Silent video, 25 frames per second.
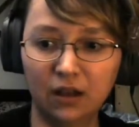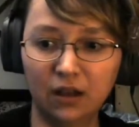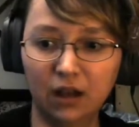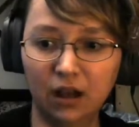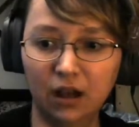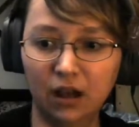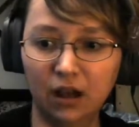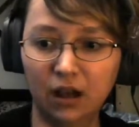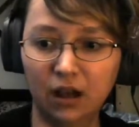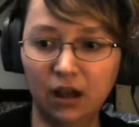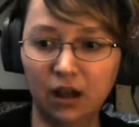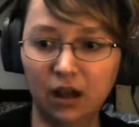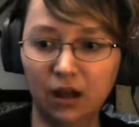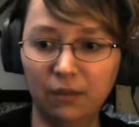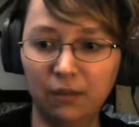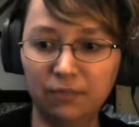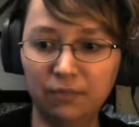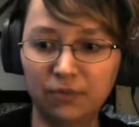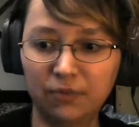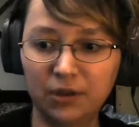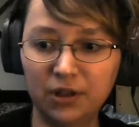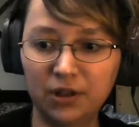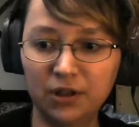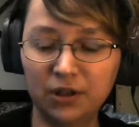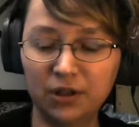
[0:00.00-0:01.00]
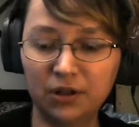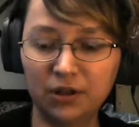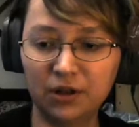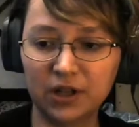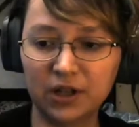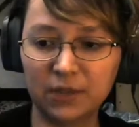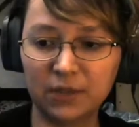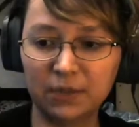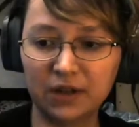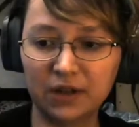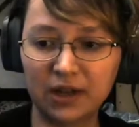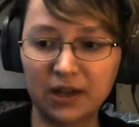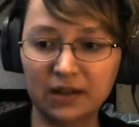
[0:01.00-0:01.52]
Pretty sure
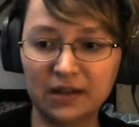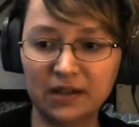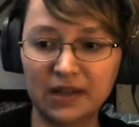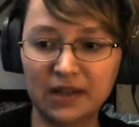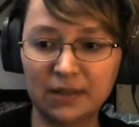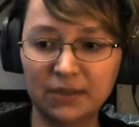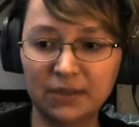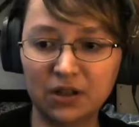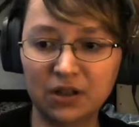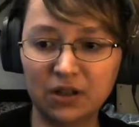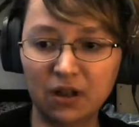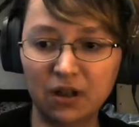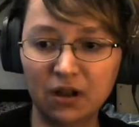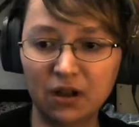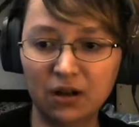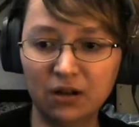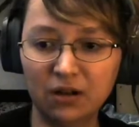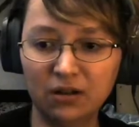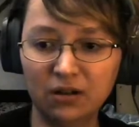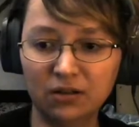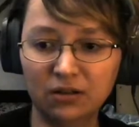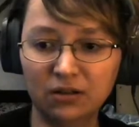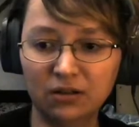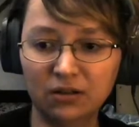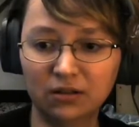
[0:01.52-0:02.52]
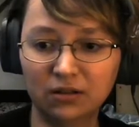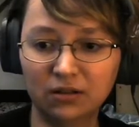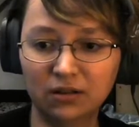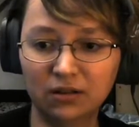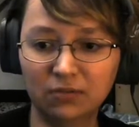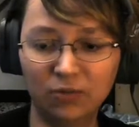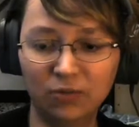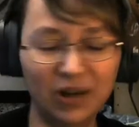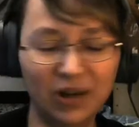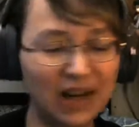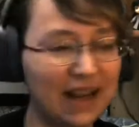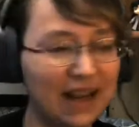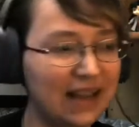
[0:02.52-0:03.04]
it's pronounced scimitar.
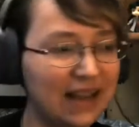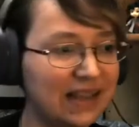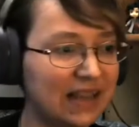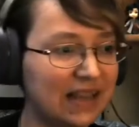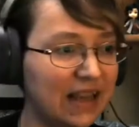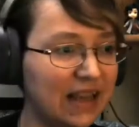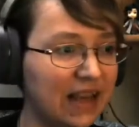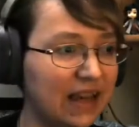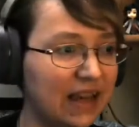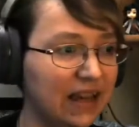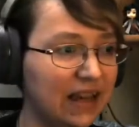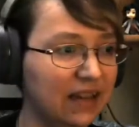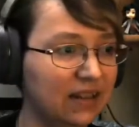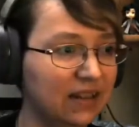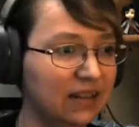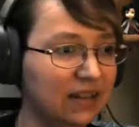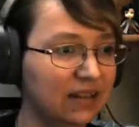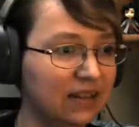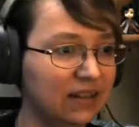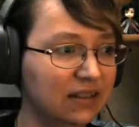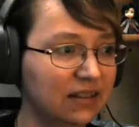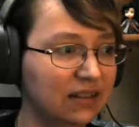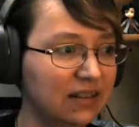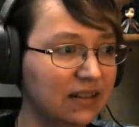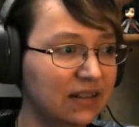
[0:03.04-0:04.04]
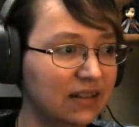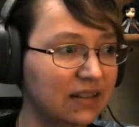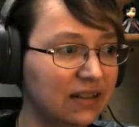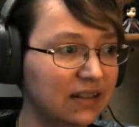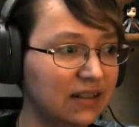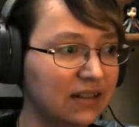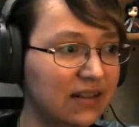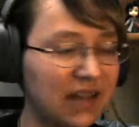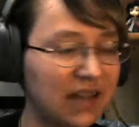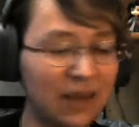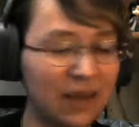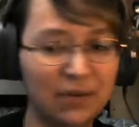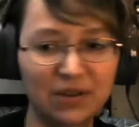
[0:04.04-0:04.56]
What did I say?
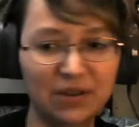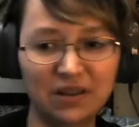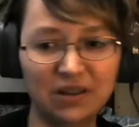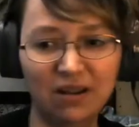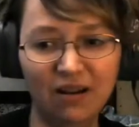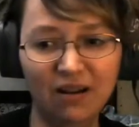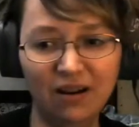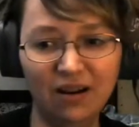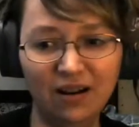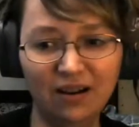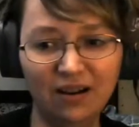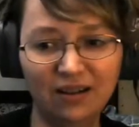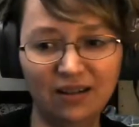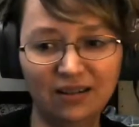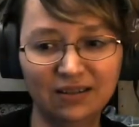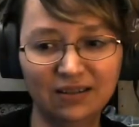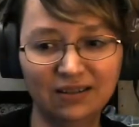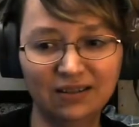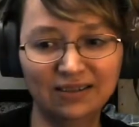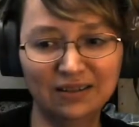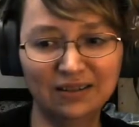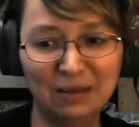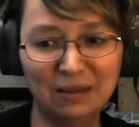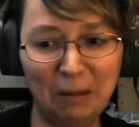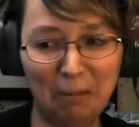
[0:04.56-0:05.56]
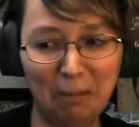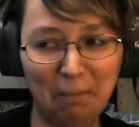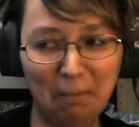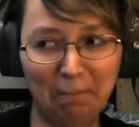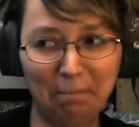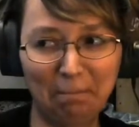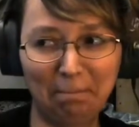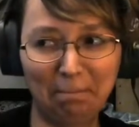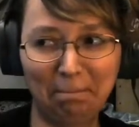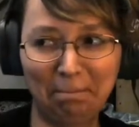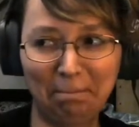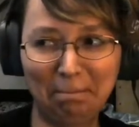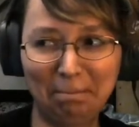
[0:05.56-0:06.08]
Scimitar?
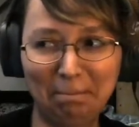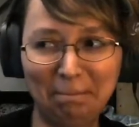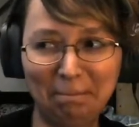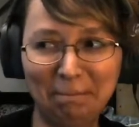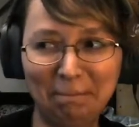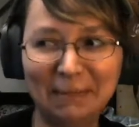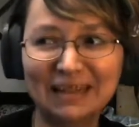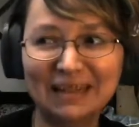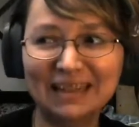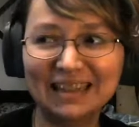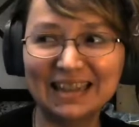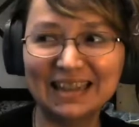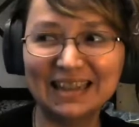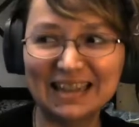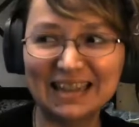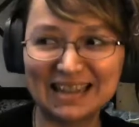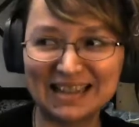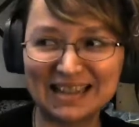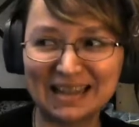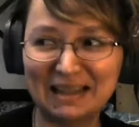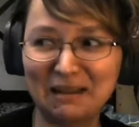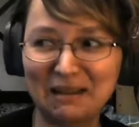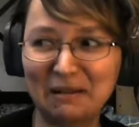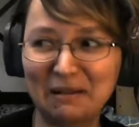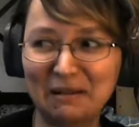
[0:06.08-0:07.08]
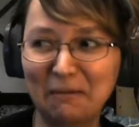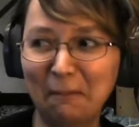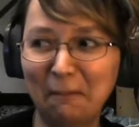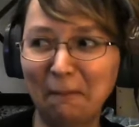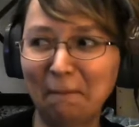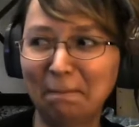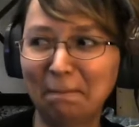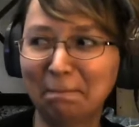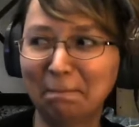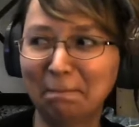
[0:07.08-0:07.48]
Listen.